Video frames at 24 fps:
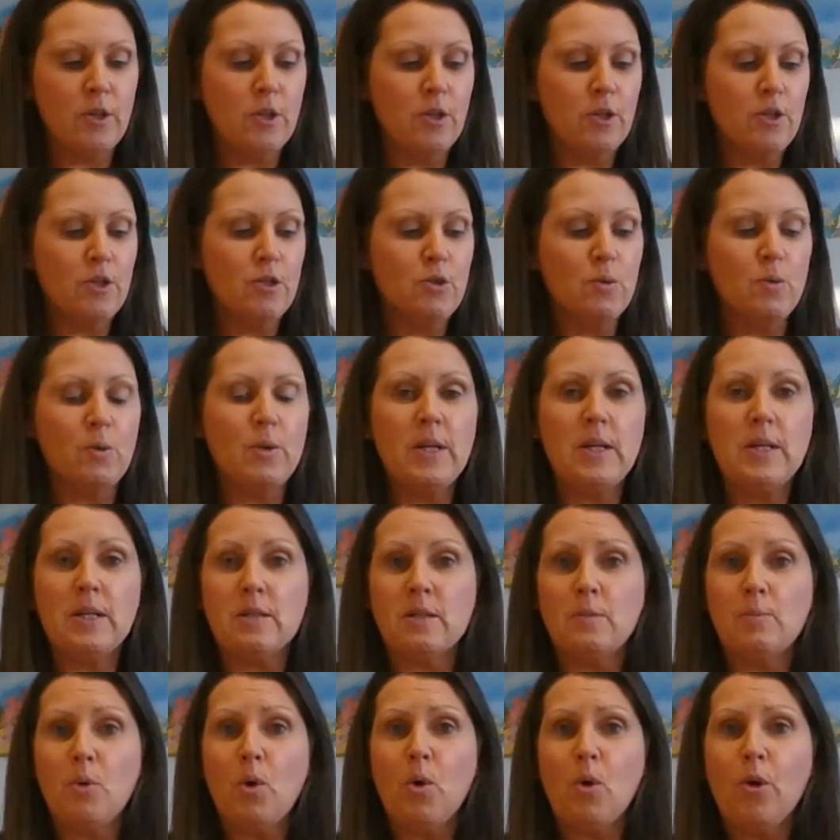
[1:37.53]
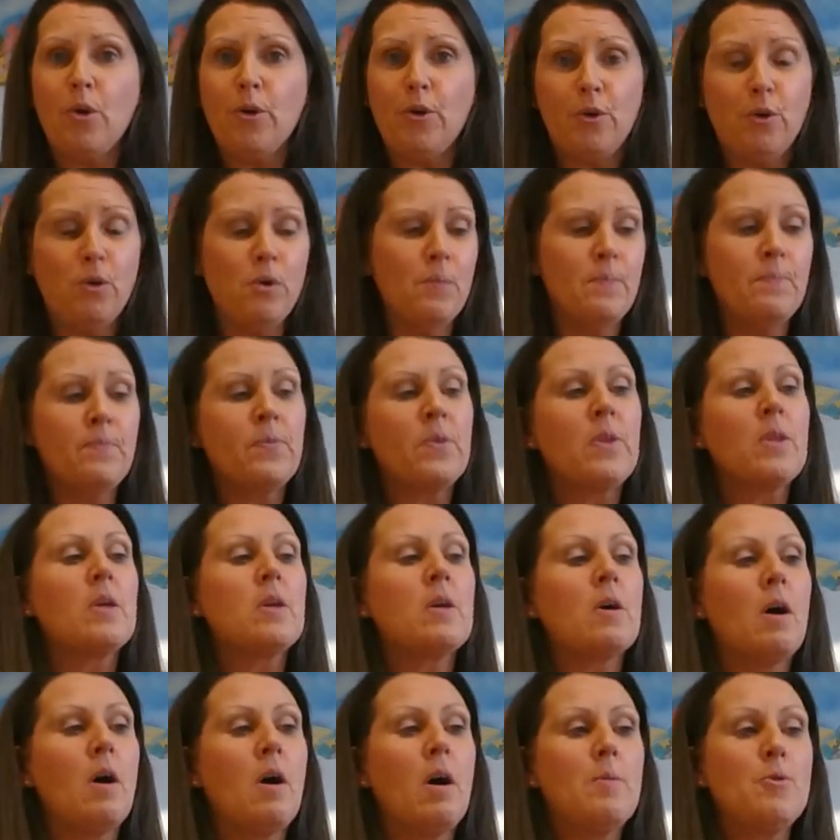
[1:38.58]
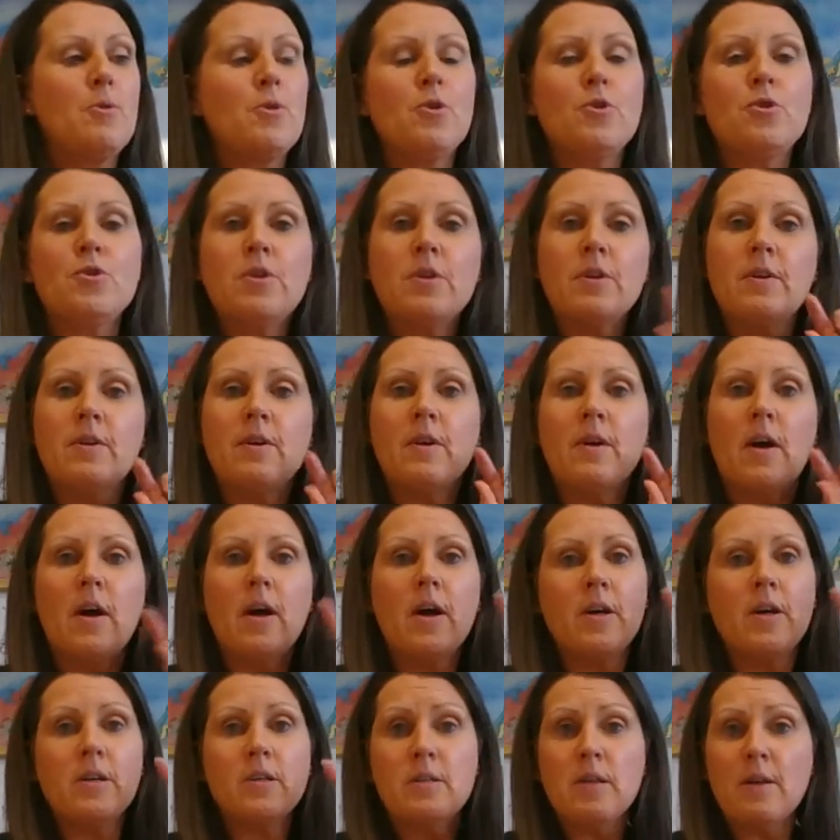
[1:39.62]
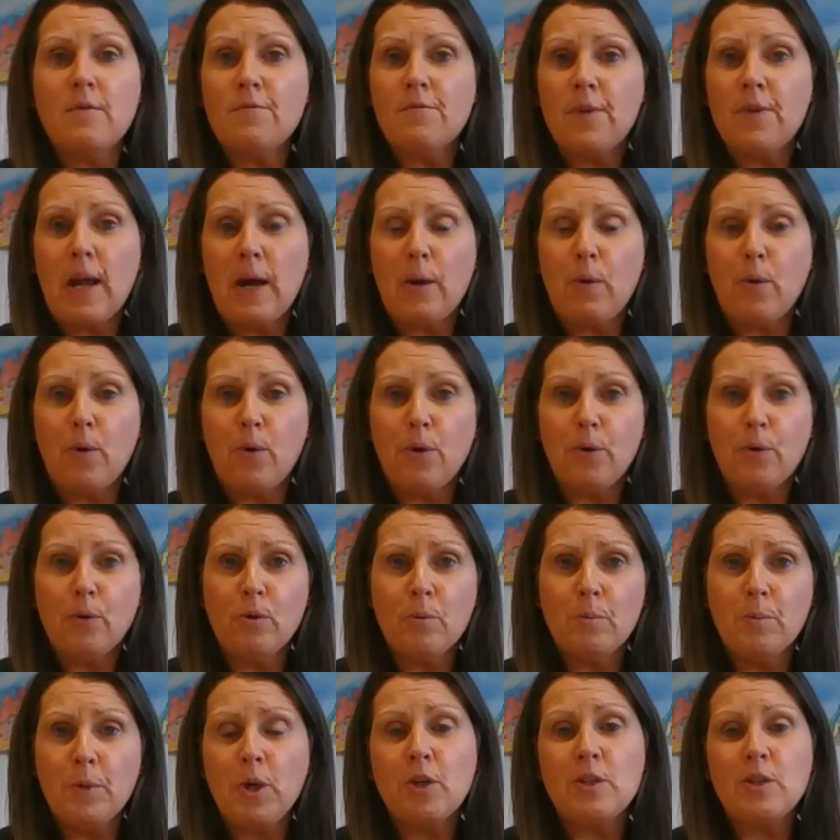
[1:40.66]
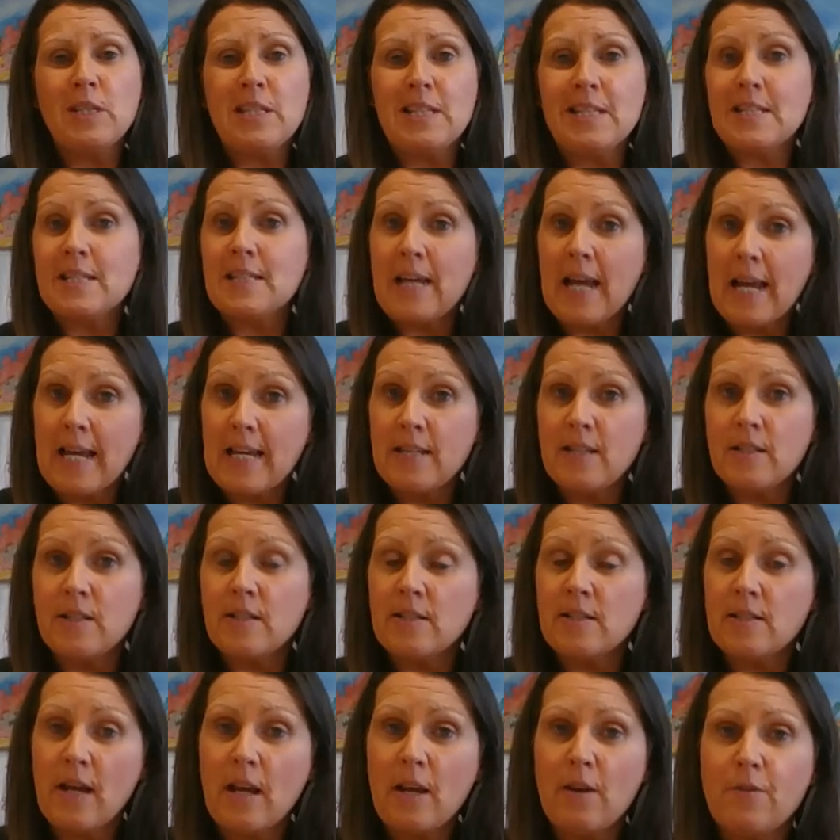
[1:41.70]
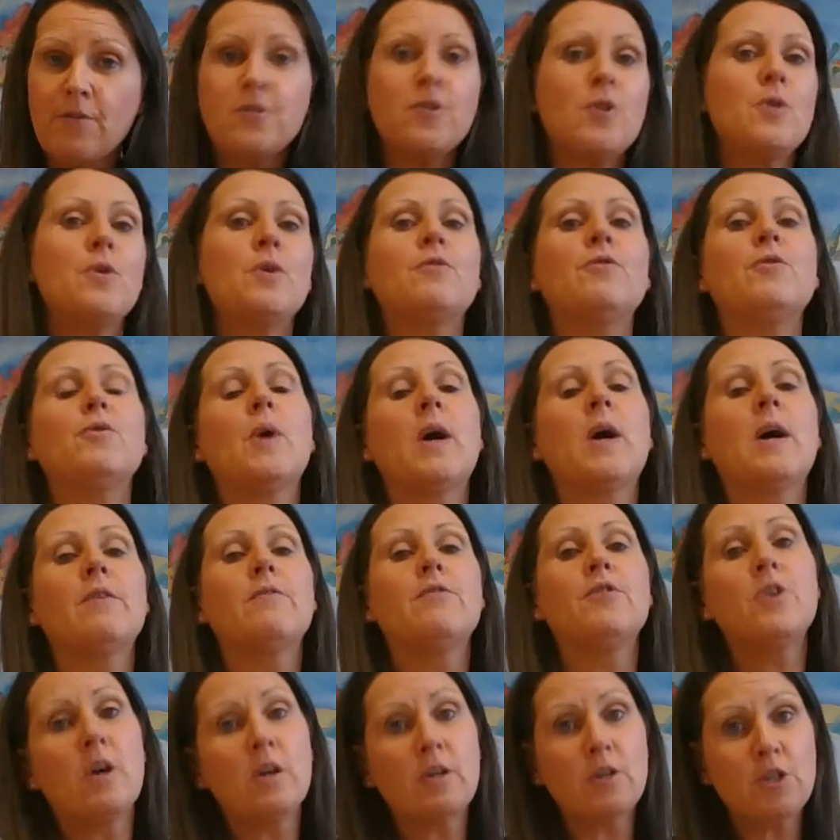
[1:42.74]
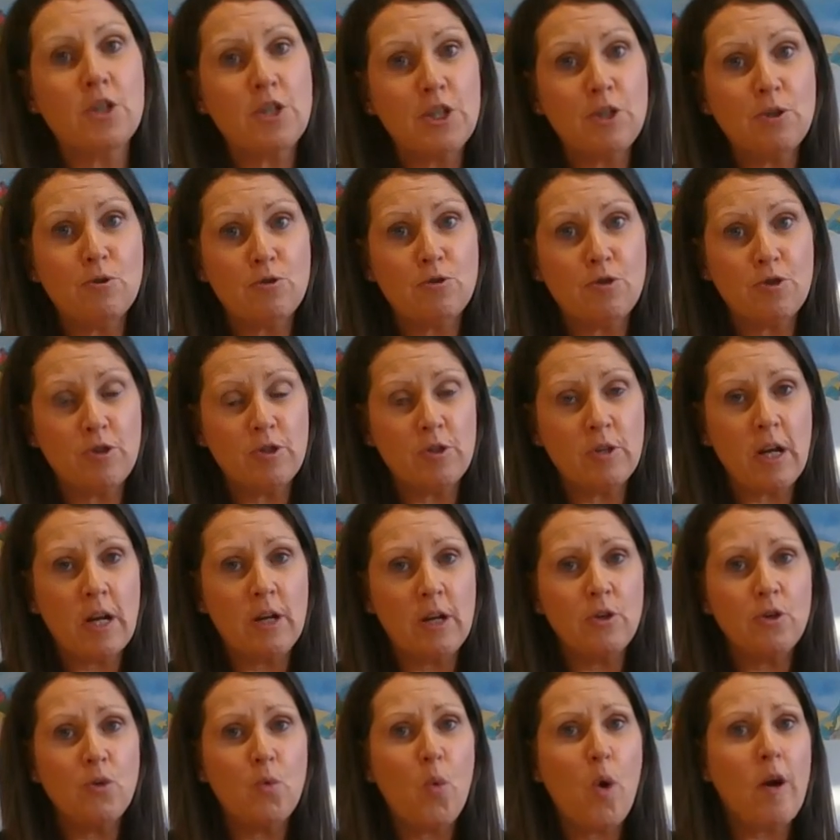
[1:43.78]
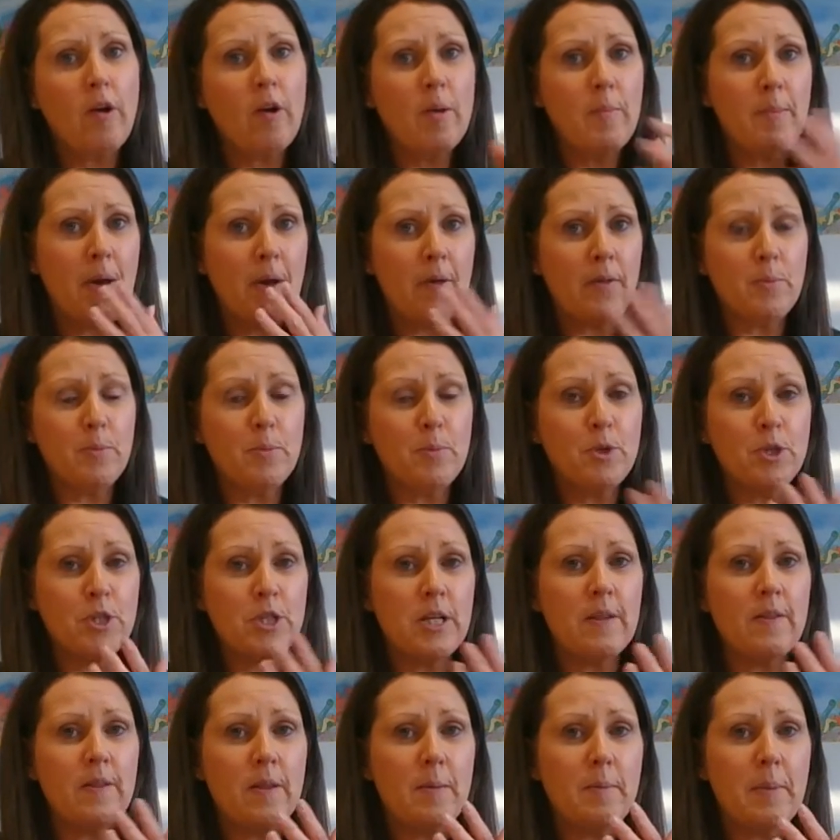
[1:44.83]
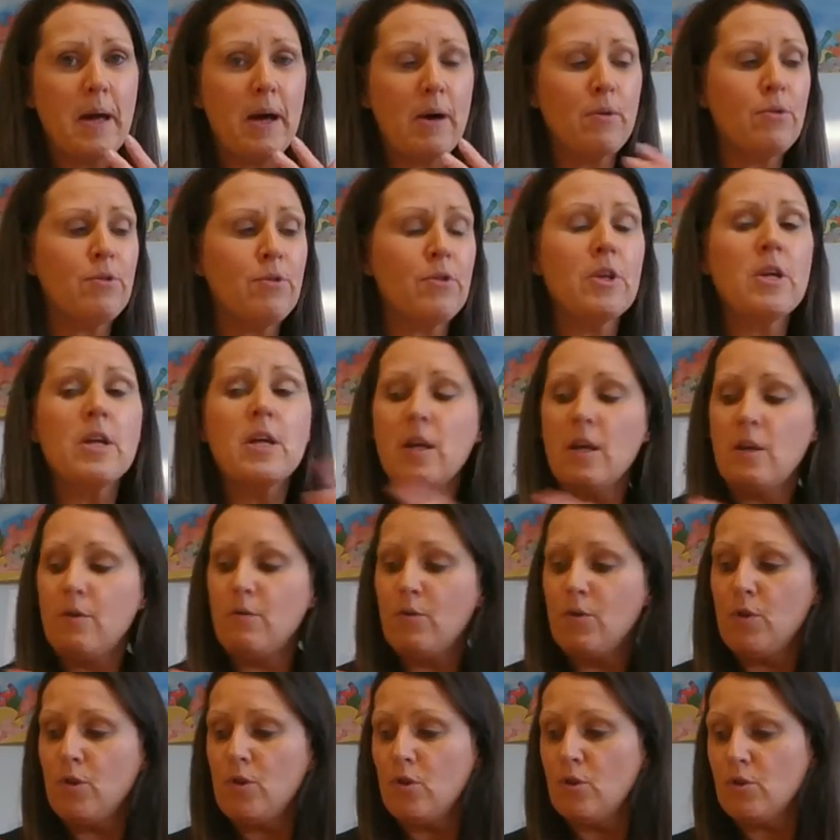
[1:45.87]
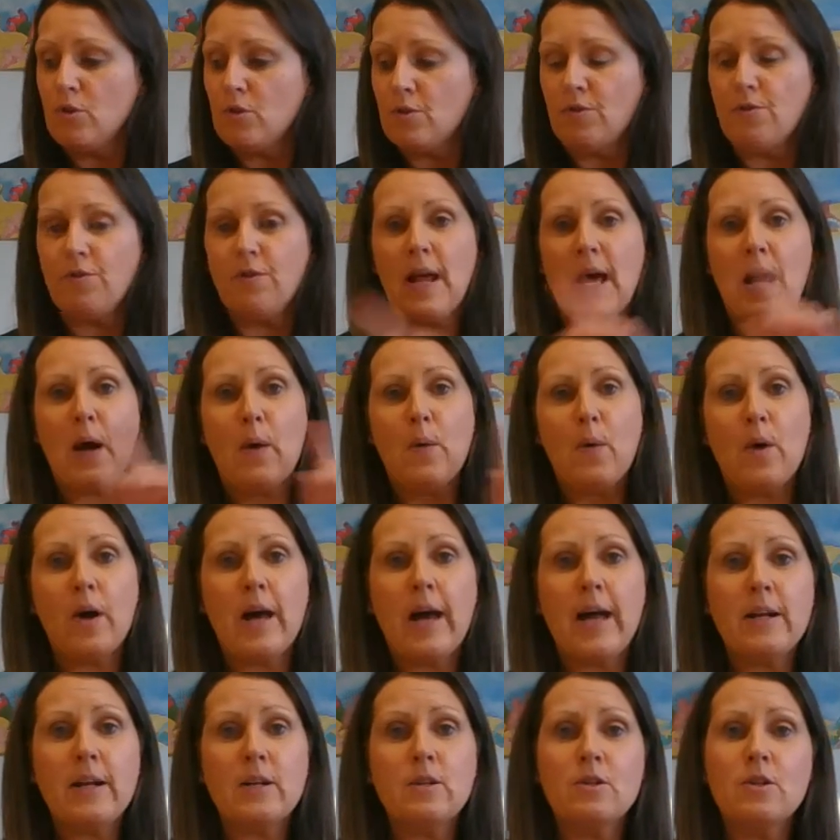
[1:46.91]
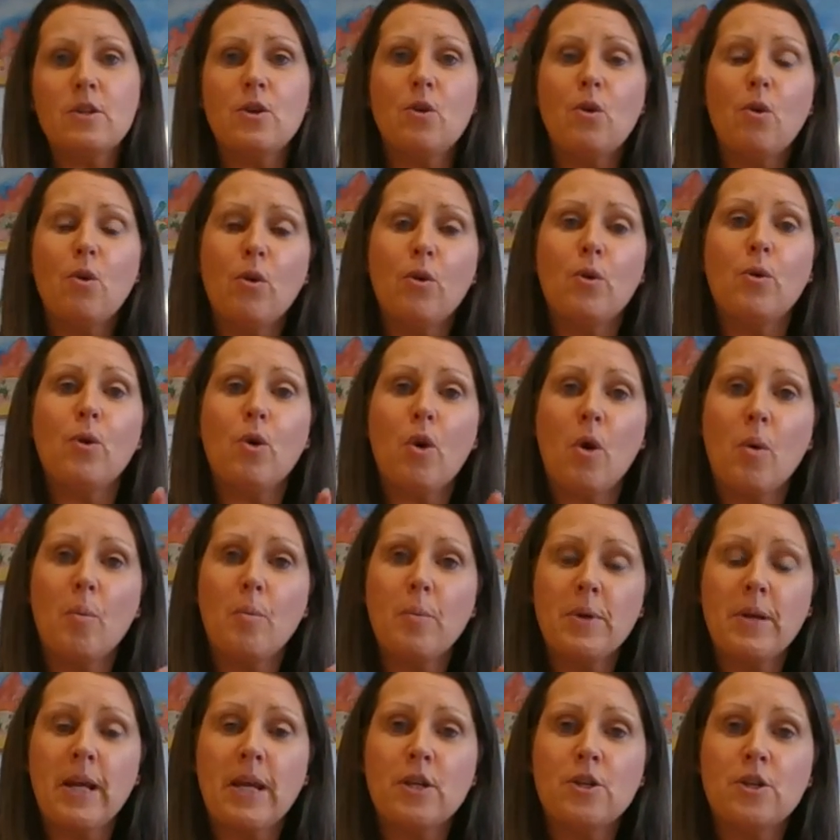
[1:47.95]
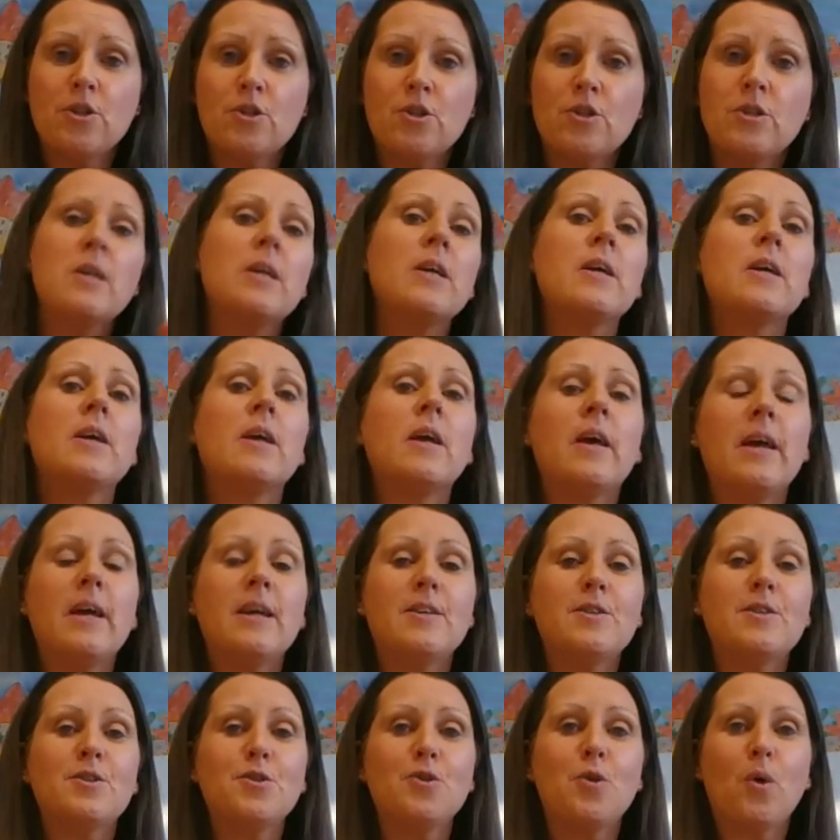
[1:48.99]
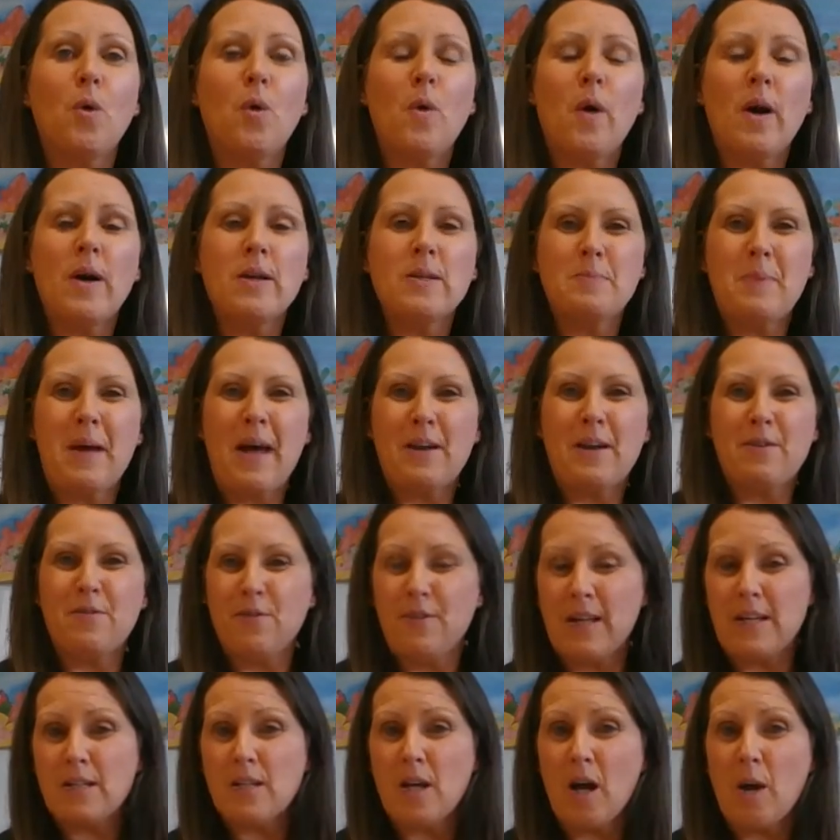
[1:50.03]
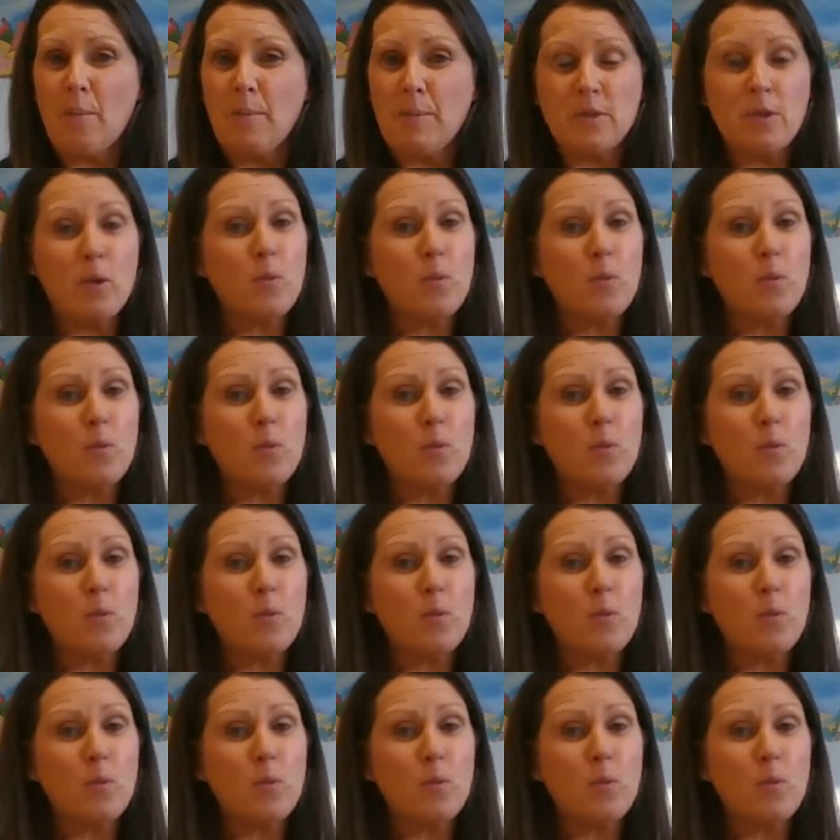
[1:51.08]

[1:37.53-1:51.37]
You will need some oil. I'm using sunflower oil because it's taste safe, so if you have young children and you worry about them putting it in the mouth, if you use the flour and the oil combination, it's not quite as bad for their tummies.